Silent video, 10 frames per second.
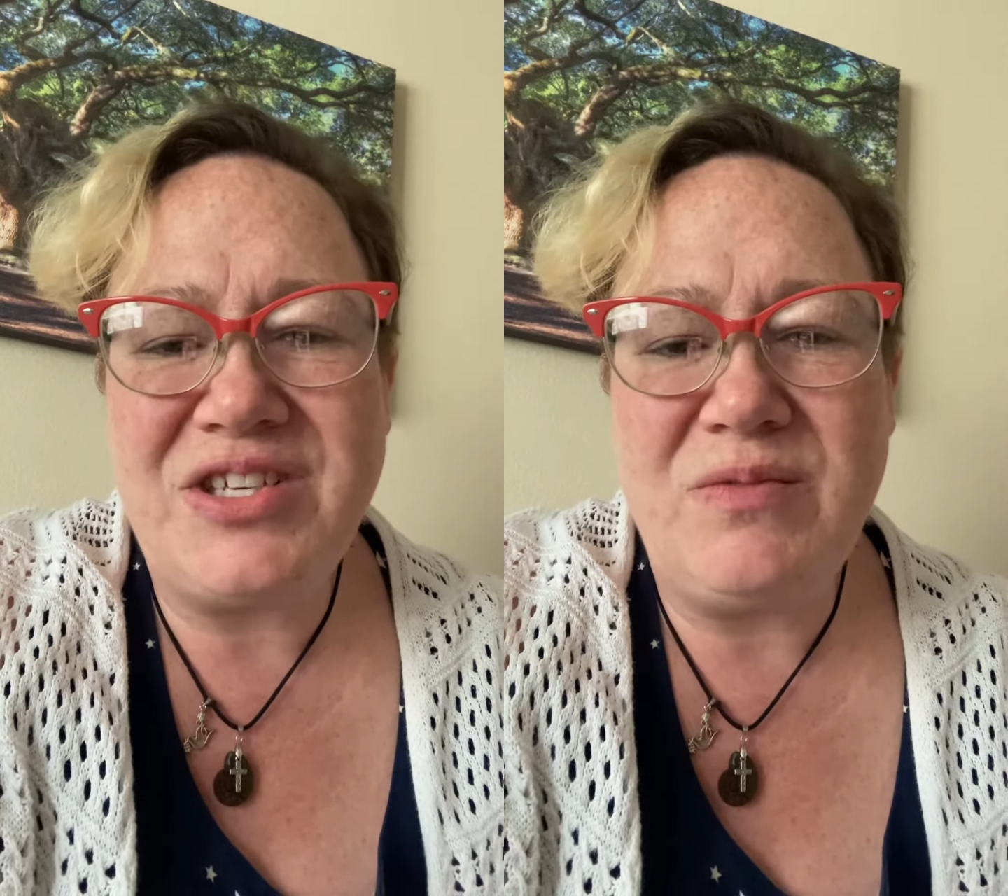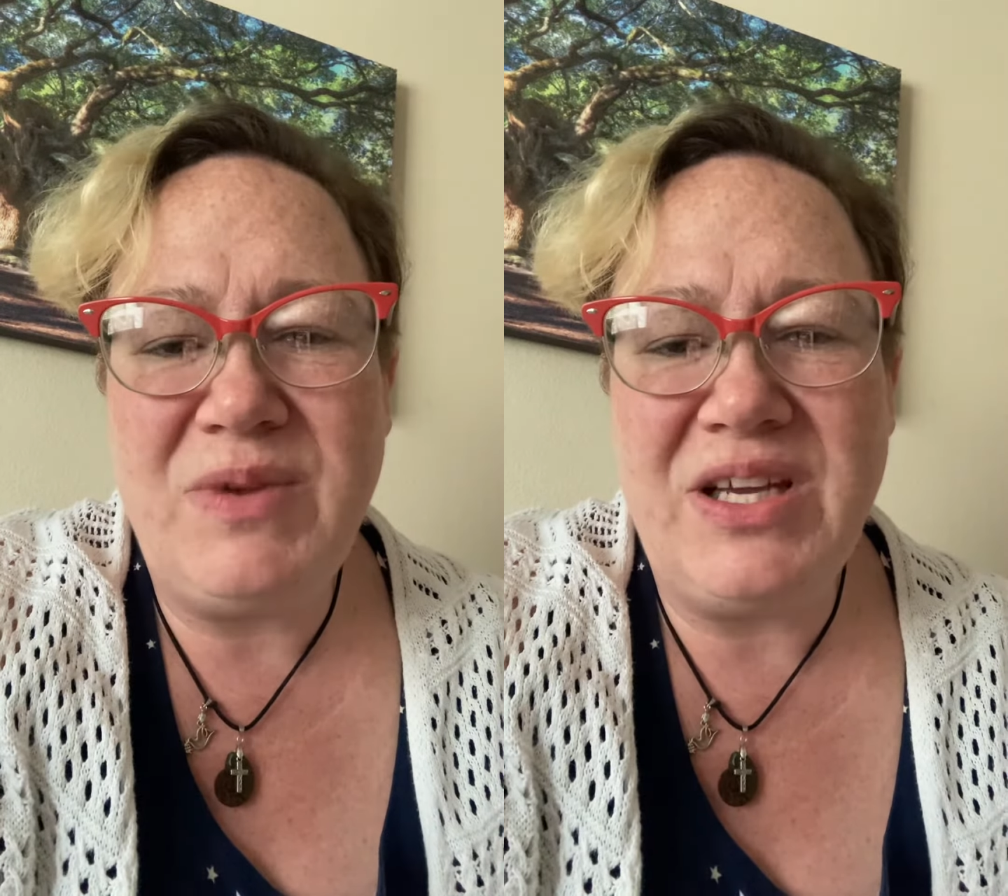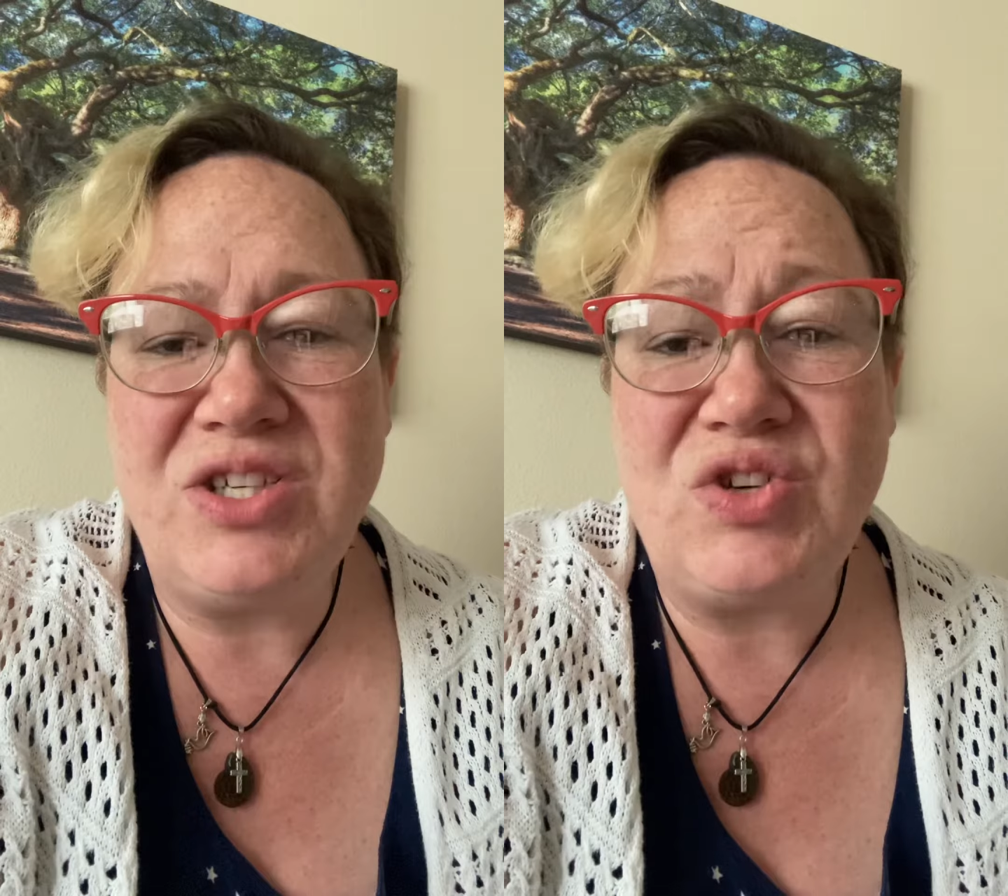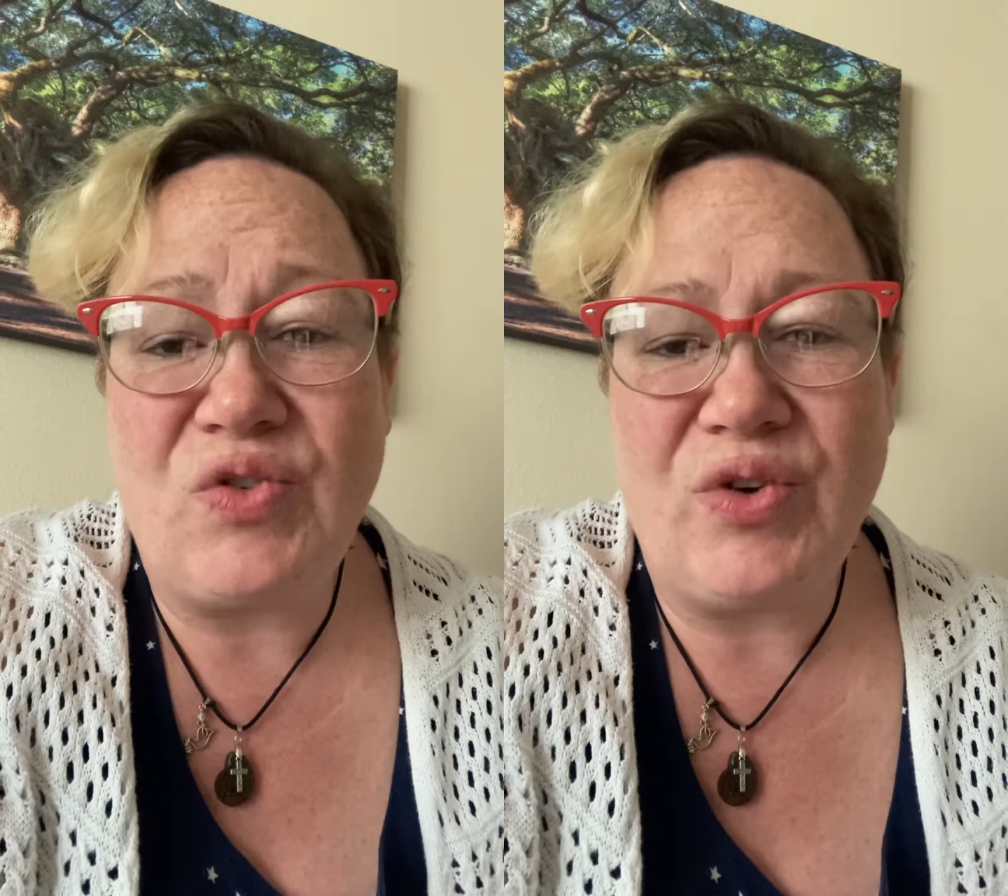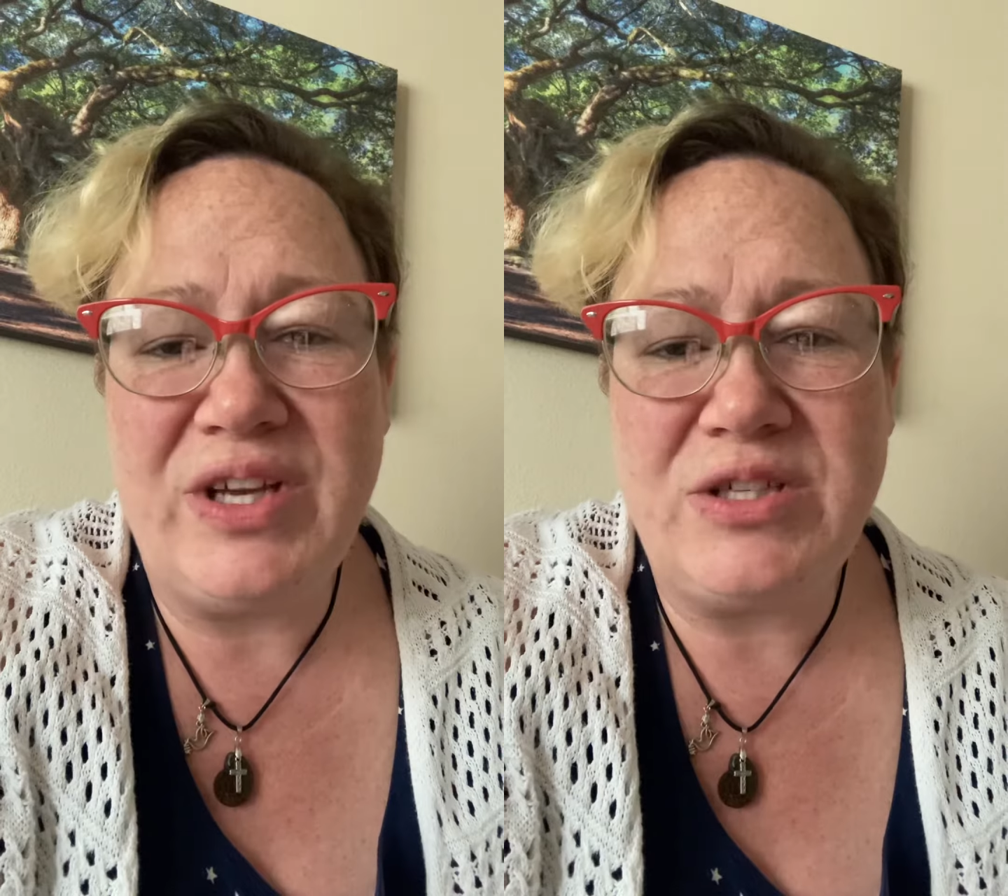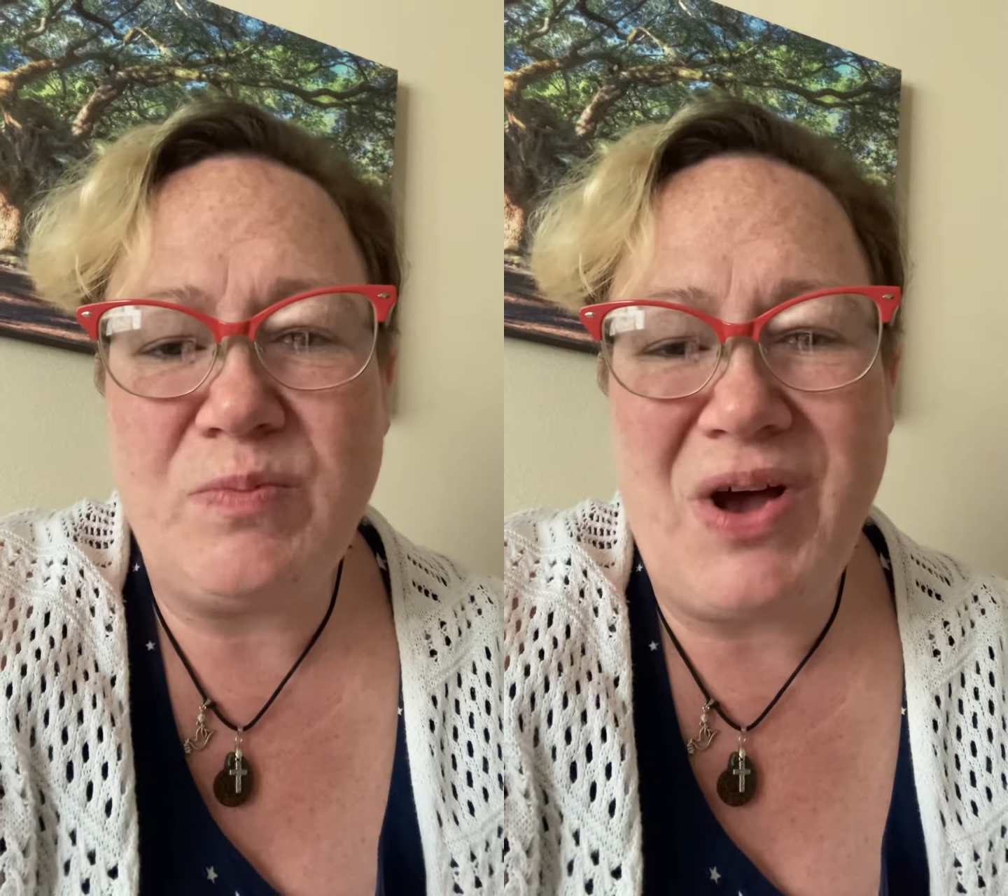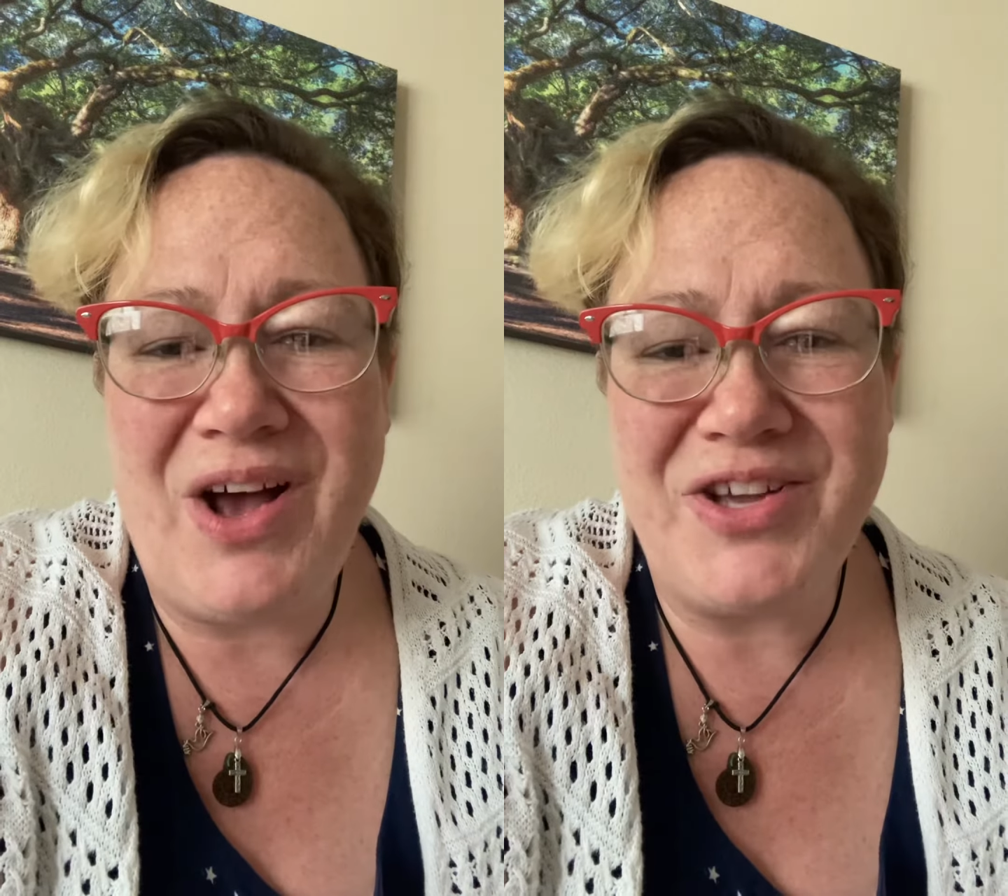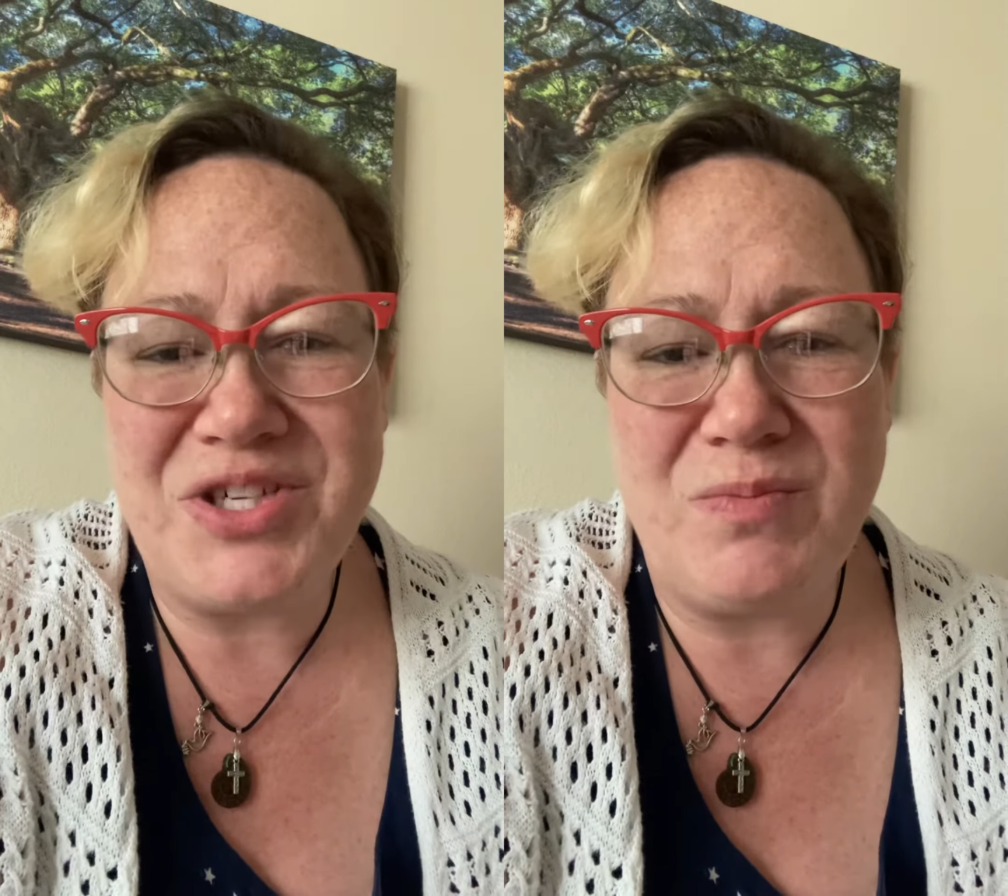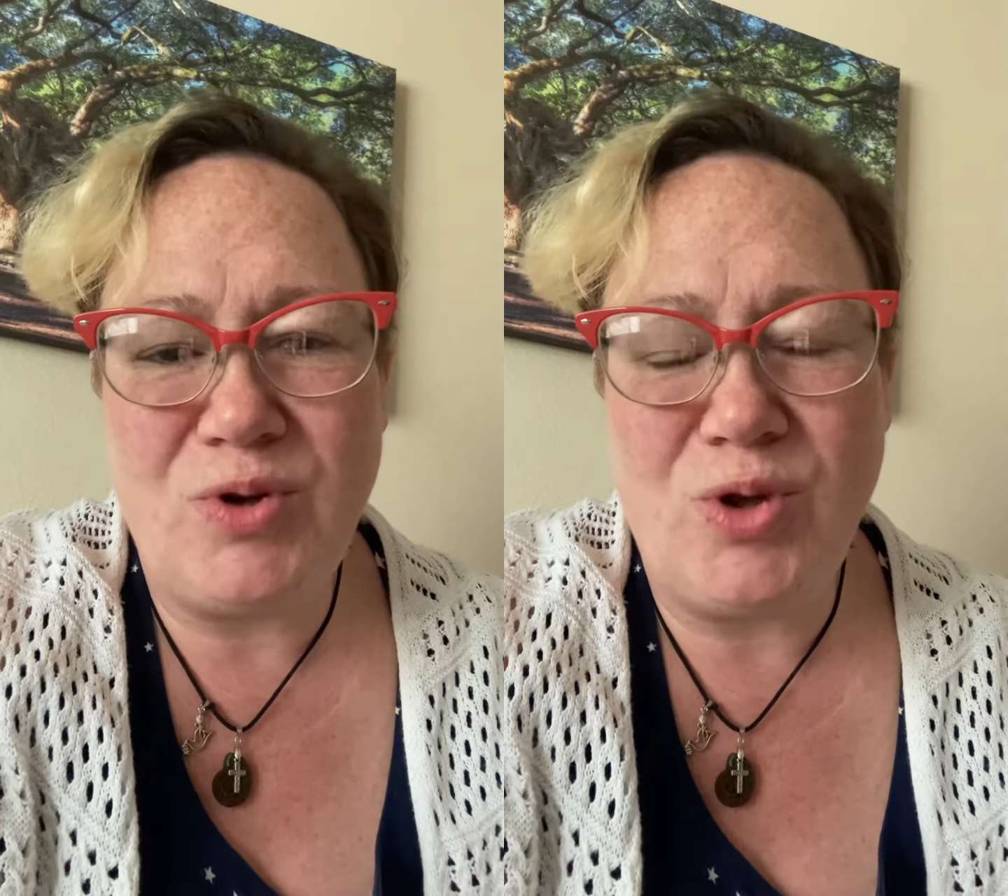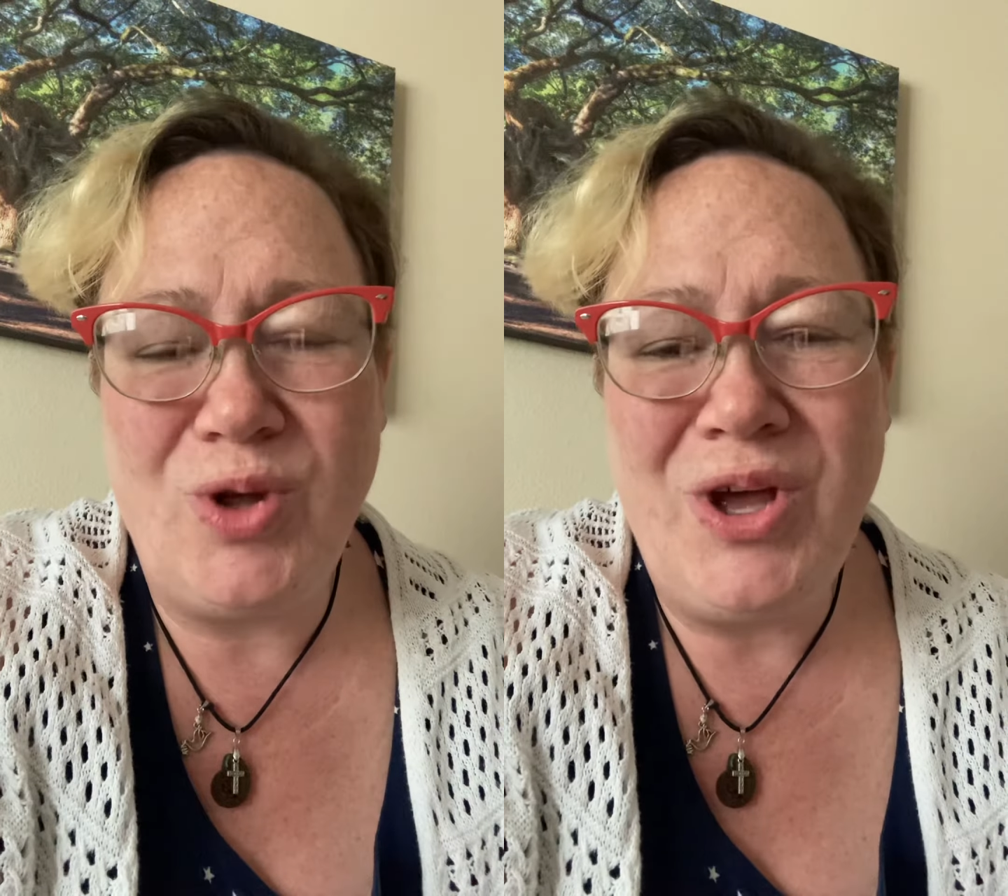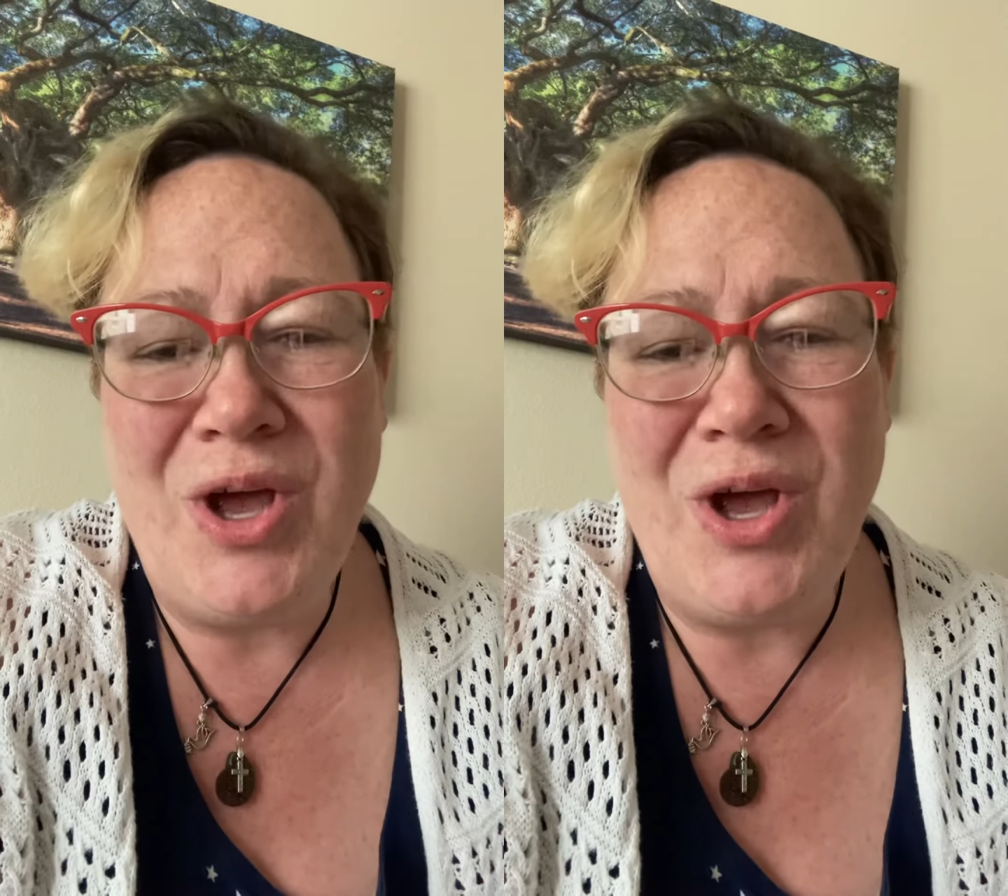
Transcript: to be as free as possible